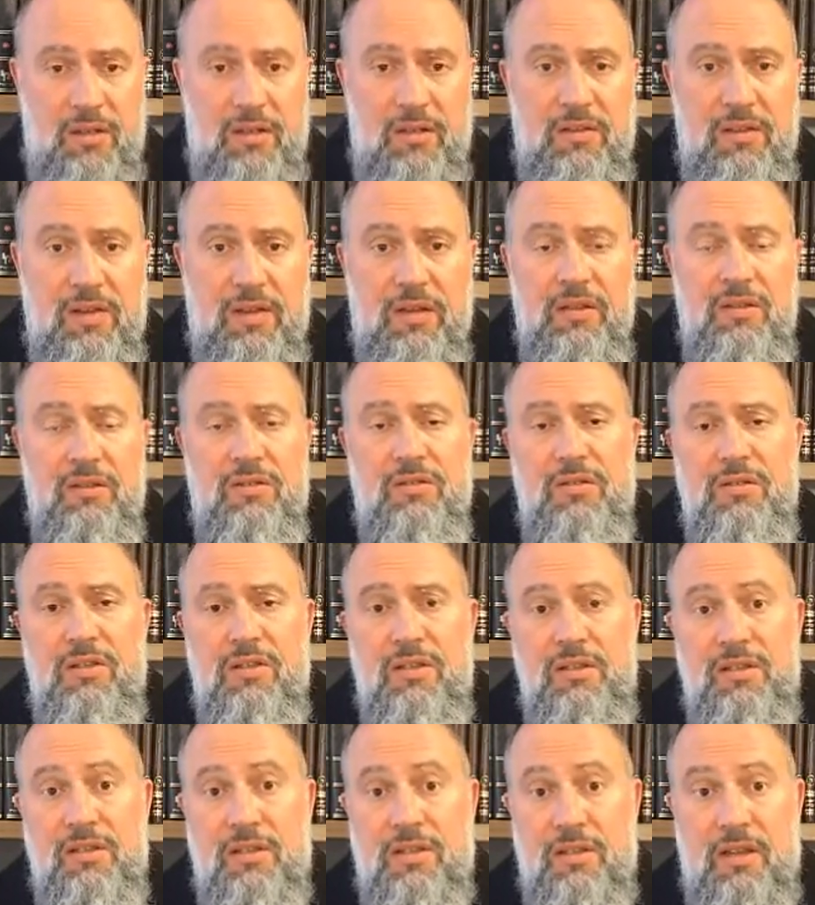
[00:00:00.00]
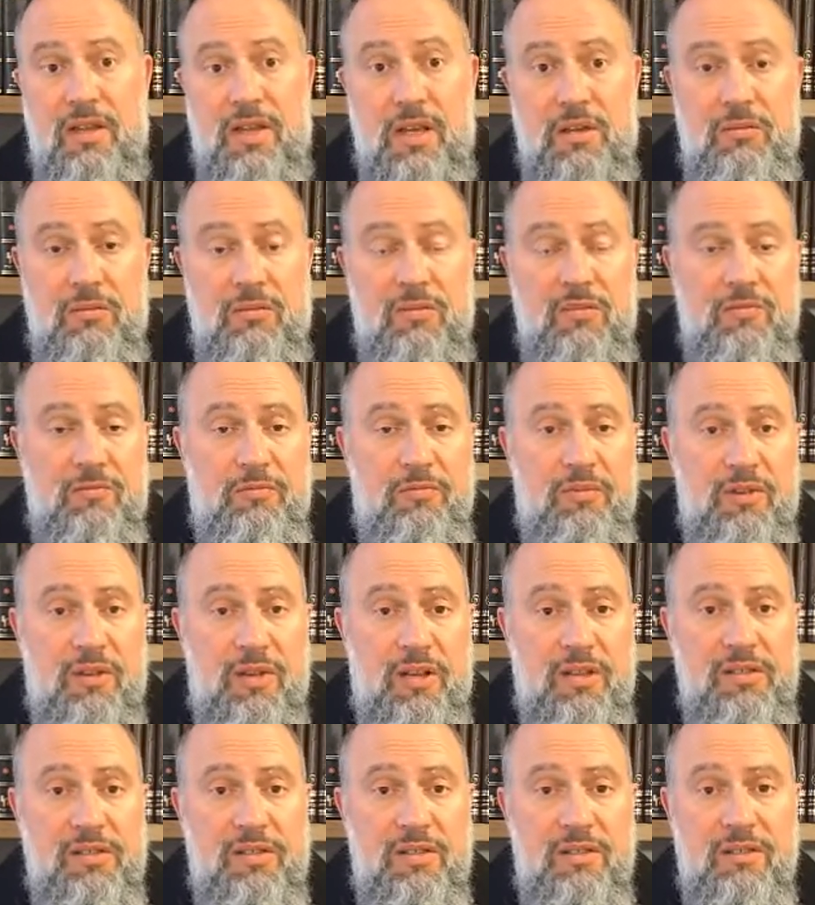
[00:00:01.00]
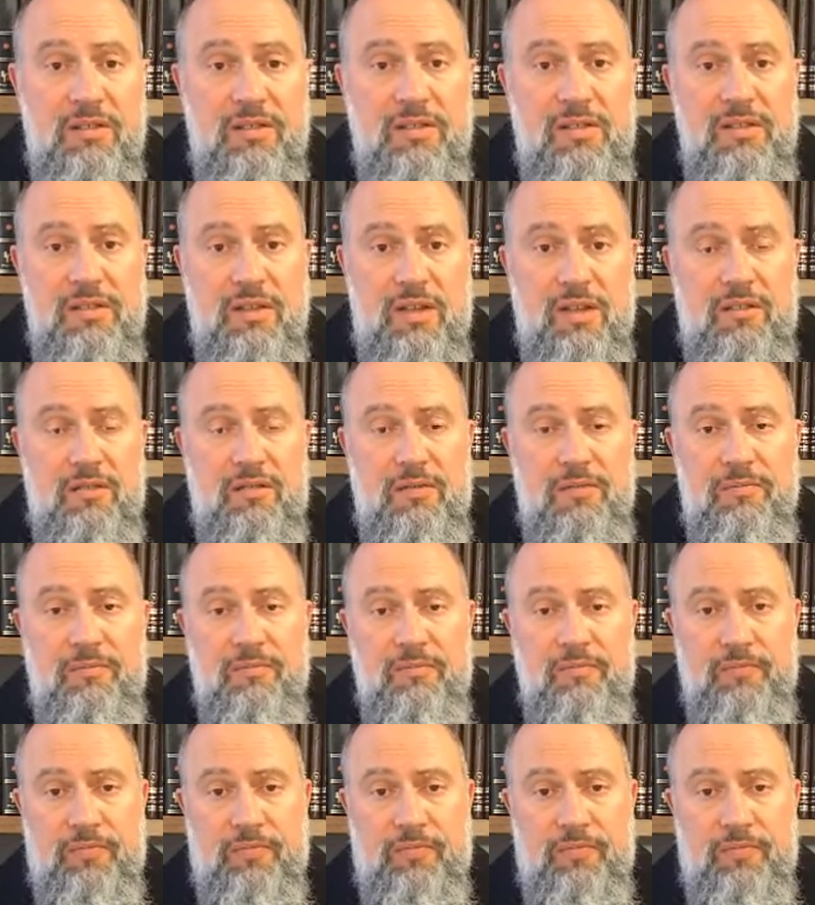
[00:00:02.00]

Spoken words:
that he or she is incapable of pronouncing this sound.